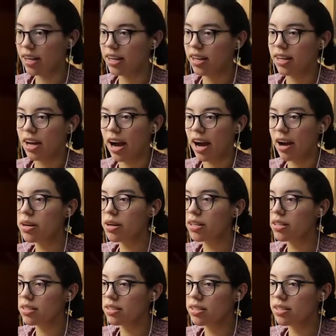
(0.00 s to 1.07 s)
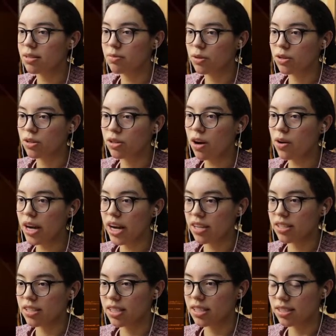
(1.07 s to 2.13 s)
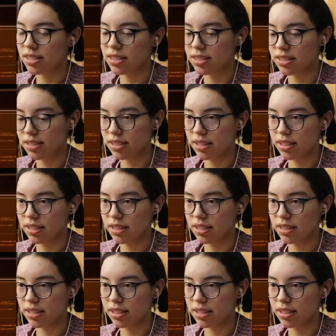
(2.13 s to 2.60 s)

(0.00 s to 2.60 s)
I want to listen to some codexes.